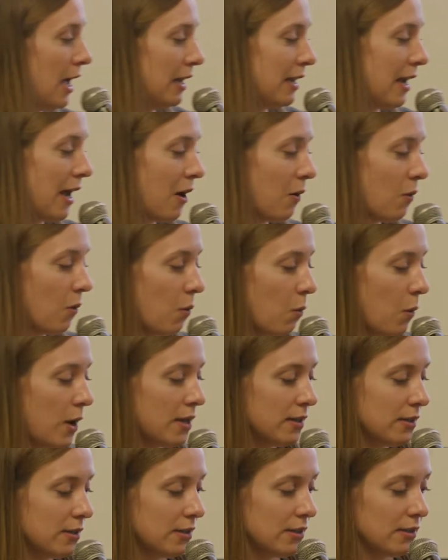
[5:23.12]
Now,
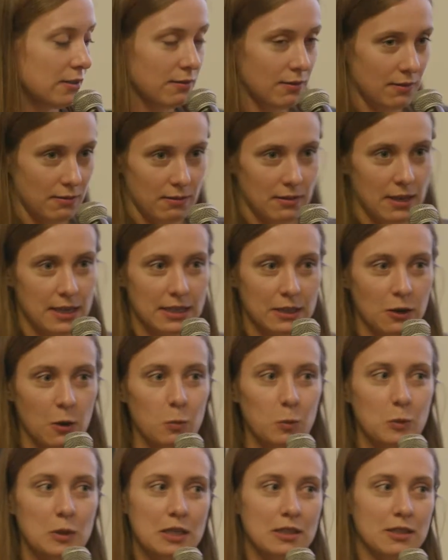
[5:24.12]
whilst this
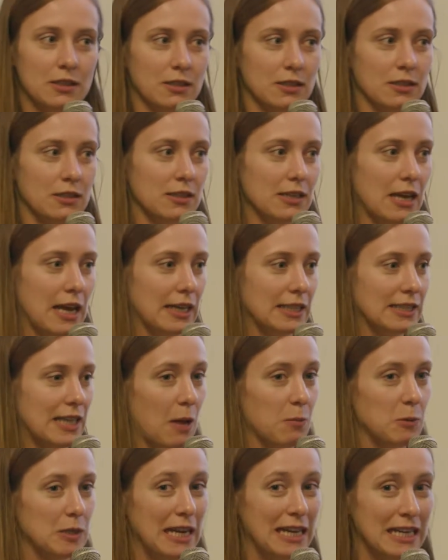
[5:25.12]
company doesn't
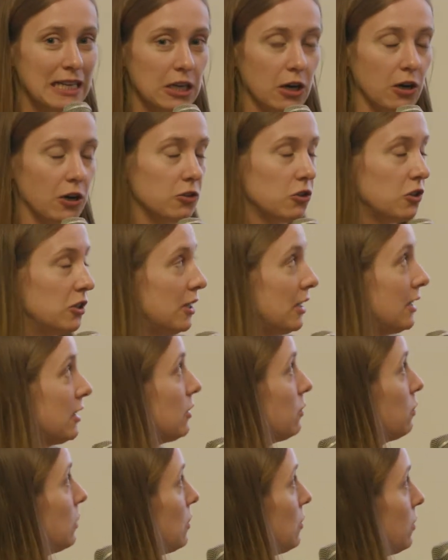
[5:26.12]
accept ink
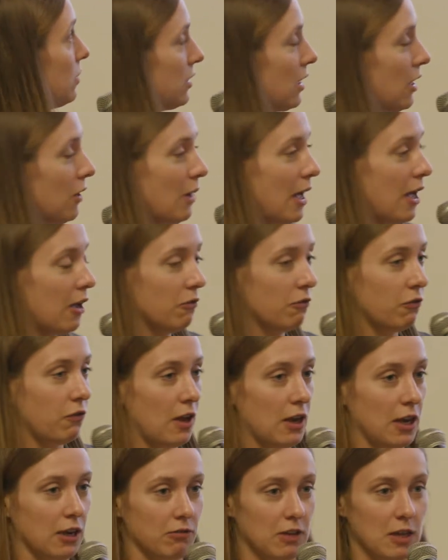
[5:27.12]
cartridges, we also have
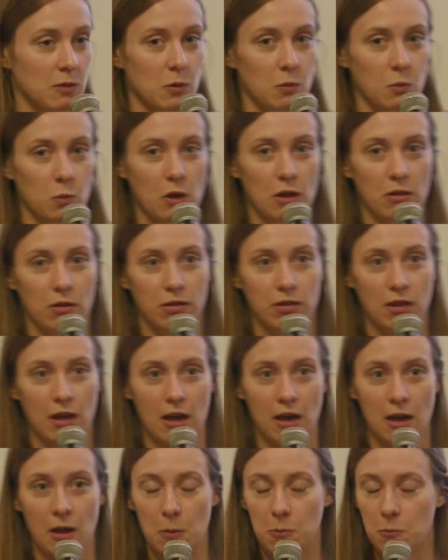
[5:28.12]
an agreement with
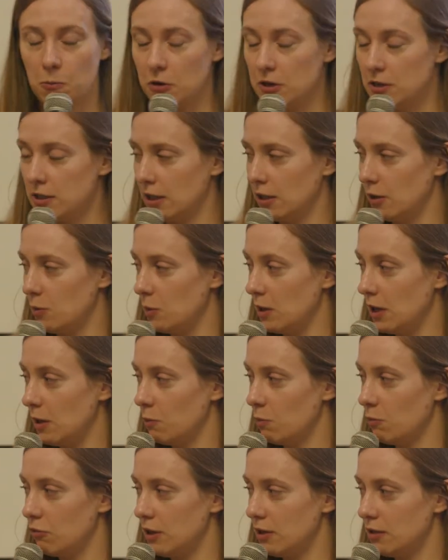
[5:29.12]
uh, a printing company in
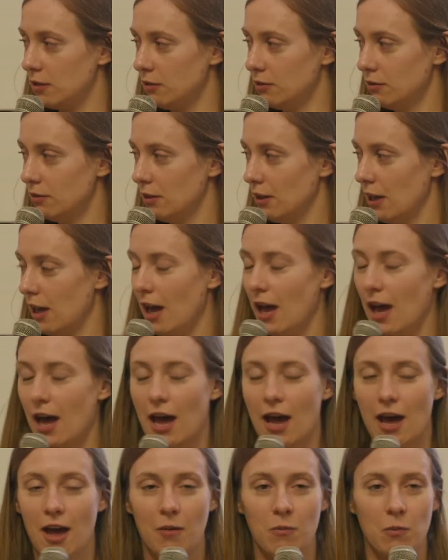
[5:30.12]
Bristol
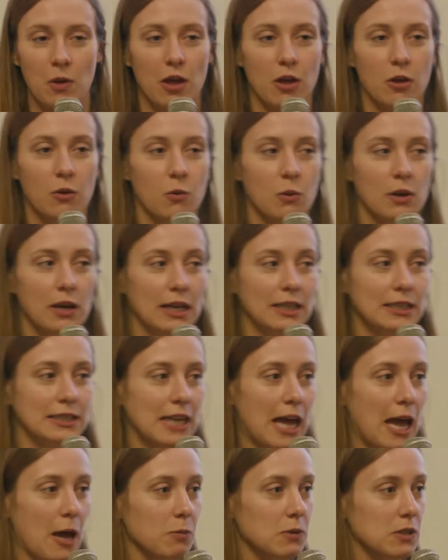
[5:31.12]
um, who will
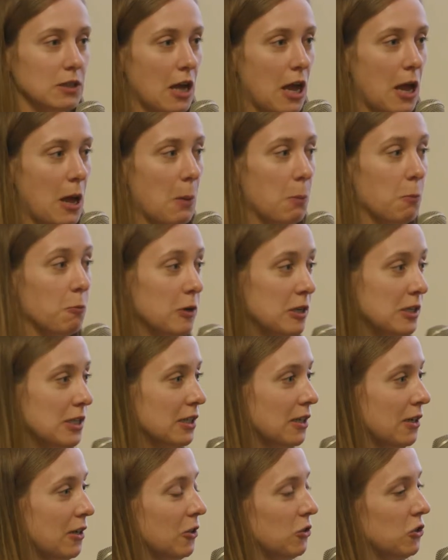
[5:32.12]
accept uh, printer
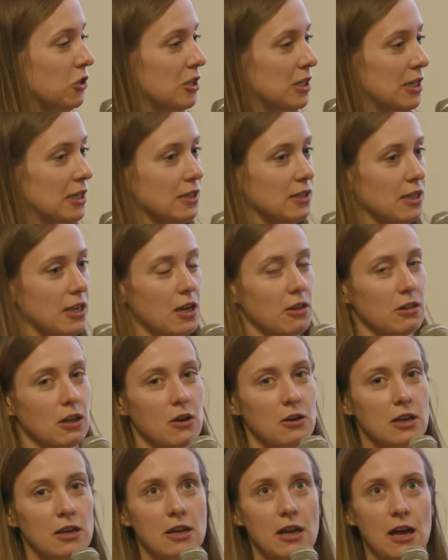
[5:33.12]
cartridges. They, the
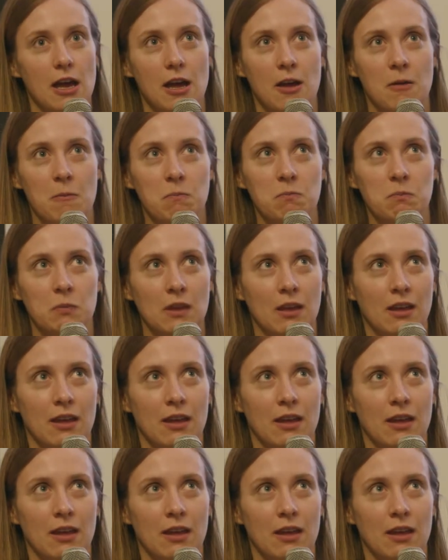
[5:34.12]
only um,